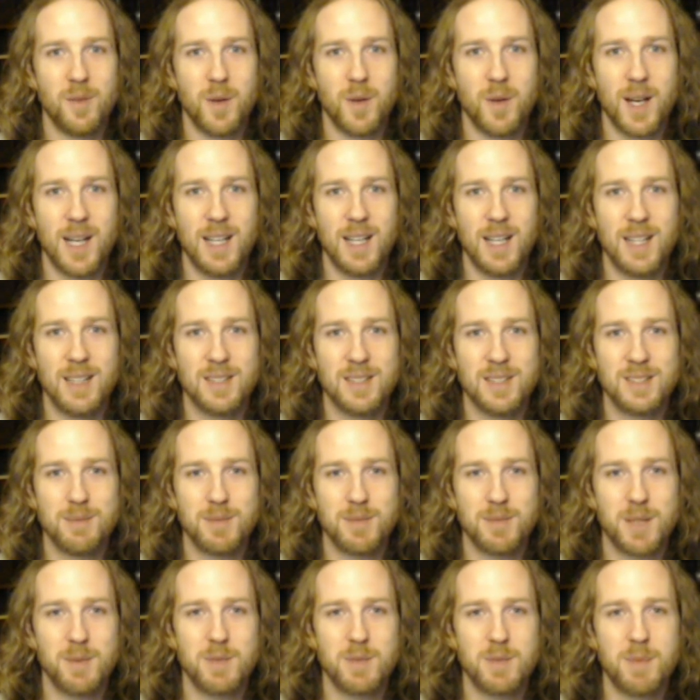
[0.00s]
where
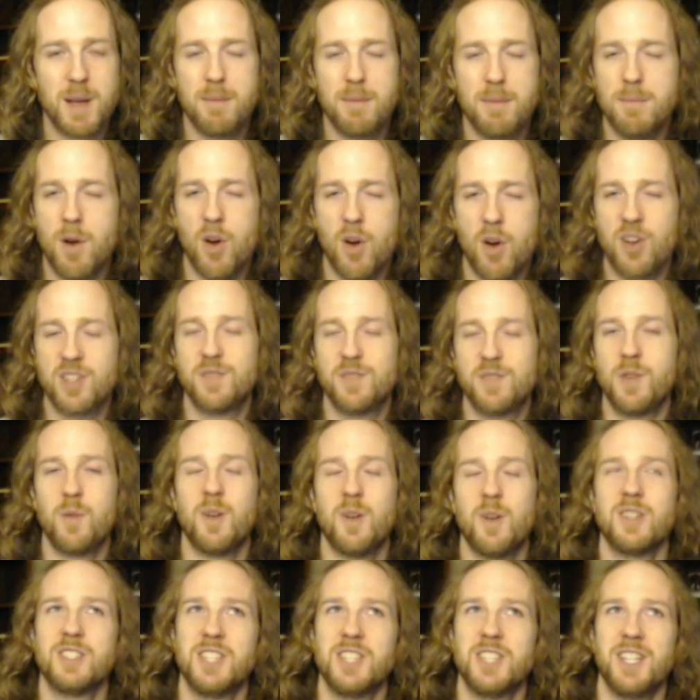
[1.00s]
somebody was being mocked for
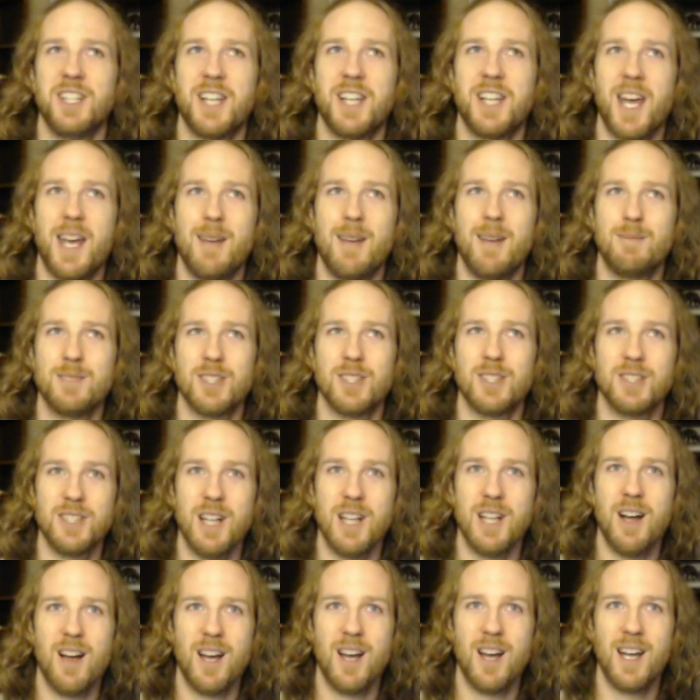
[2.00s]
watching games
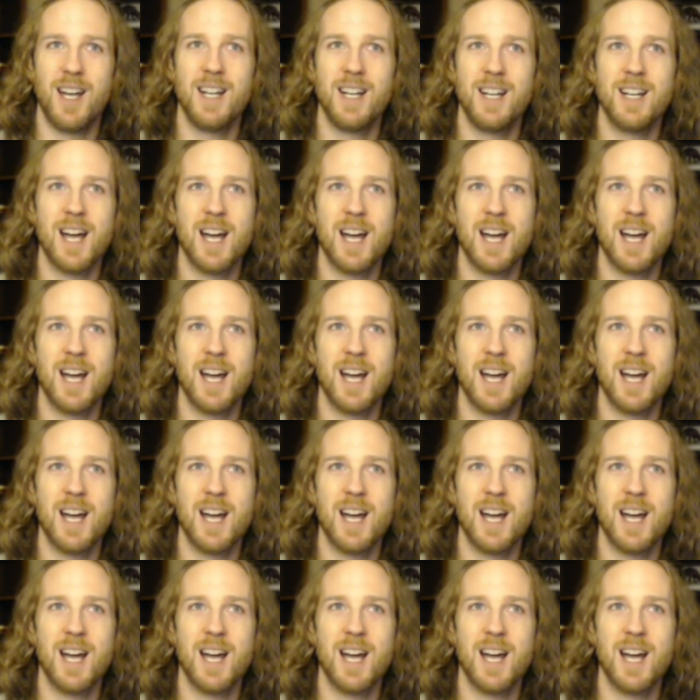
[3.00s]
online,